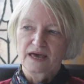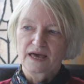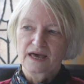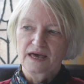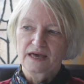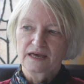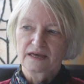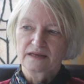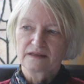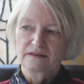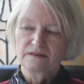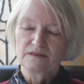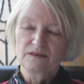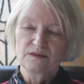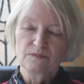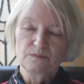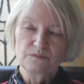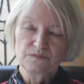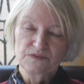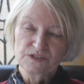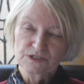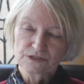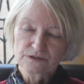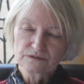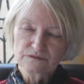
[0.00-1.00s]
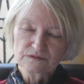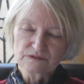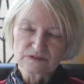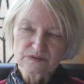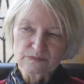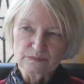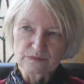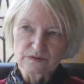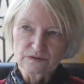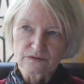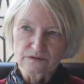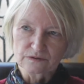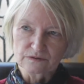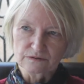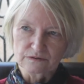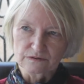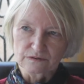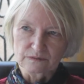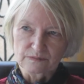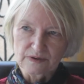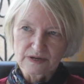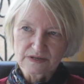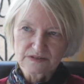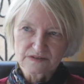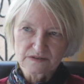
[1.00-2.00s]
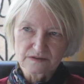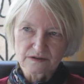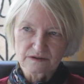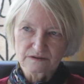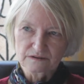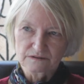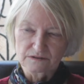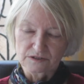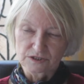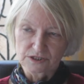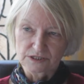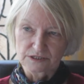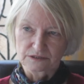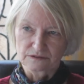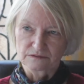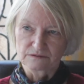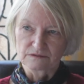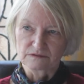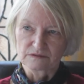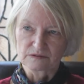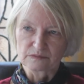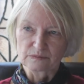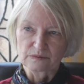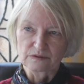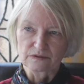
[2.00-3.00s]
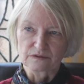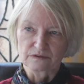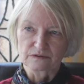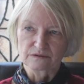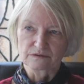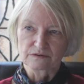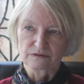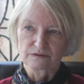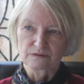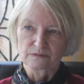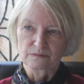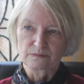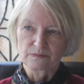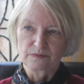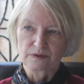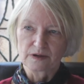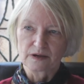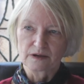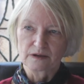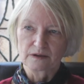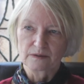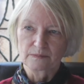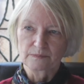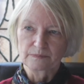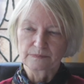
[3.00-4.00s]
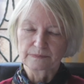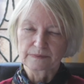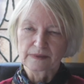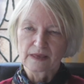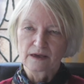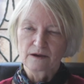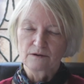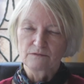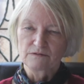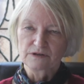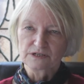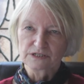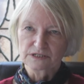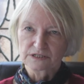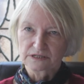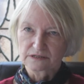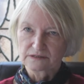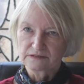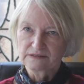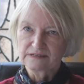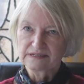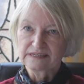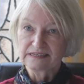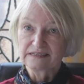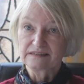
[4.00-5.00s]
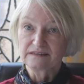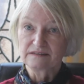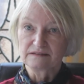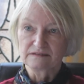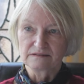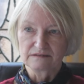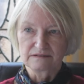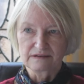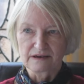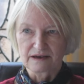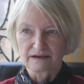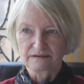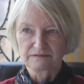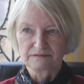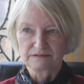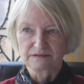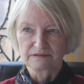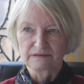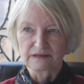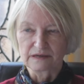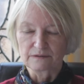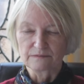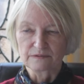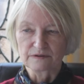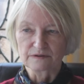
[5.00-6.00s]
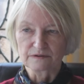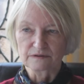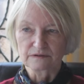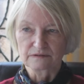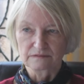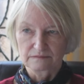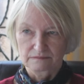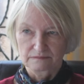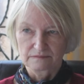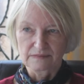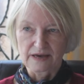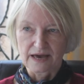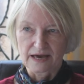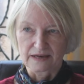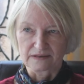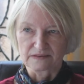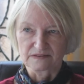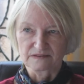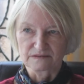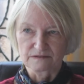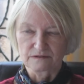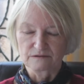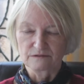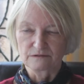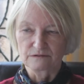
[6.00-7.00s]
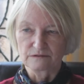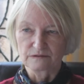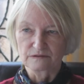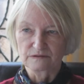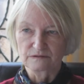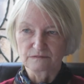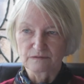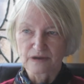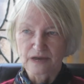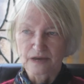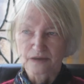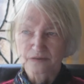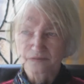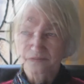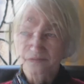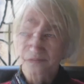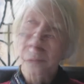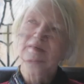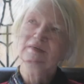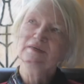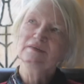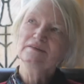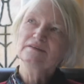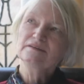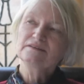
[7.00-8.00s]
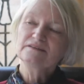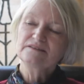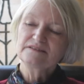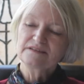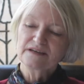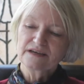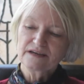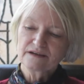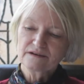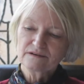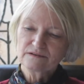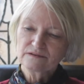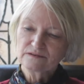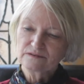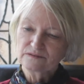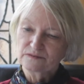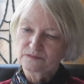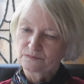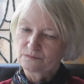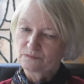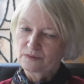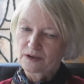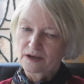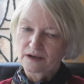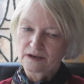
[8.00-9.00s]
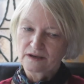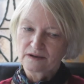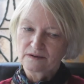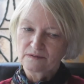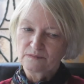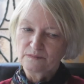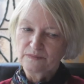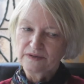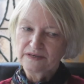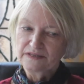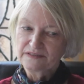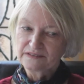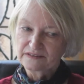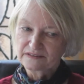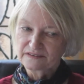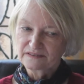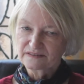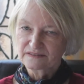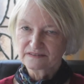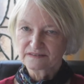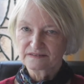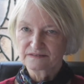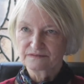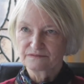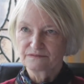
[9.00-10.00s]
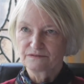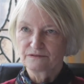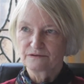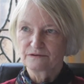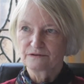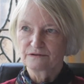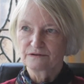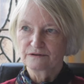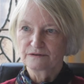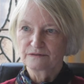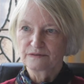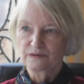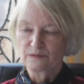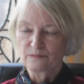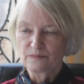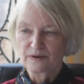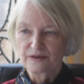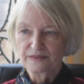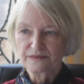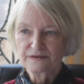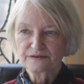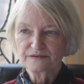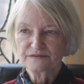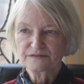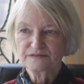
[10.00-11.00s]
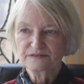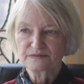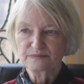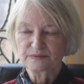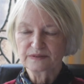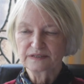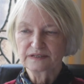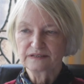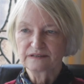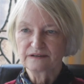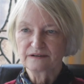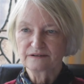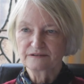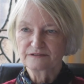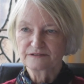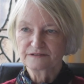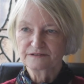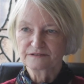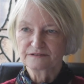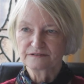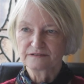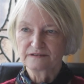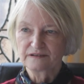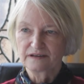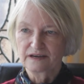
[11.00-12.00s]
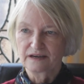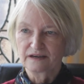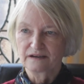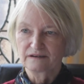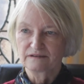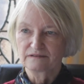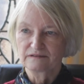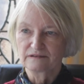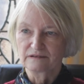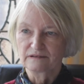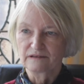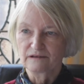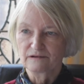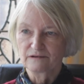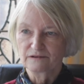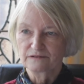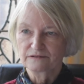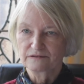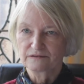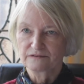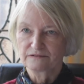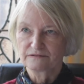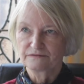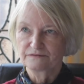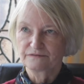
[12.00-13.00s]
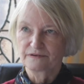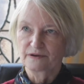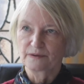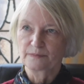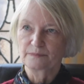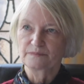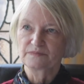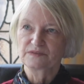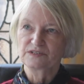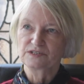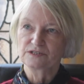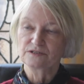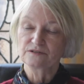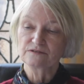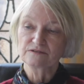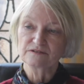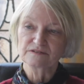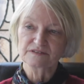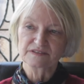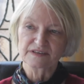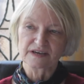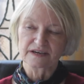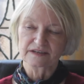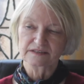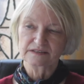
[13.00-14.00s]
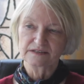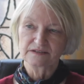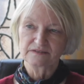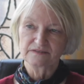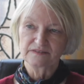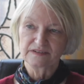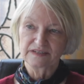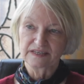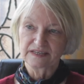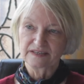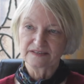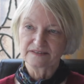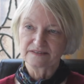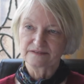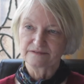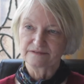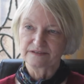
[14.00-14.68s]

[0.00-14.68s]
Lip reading: And the children's book group, I started a children's book group which continued after they were at school as well. It entailed meetings for the mothers, but it also entailed a lot of children's activities.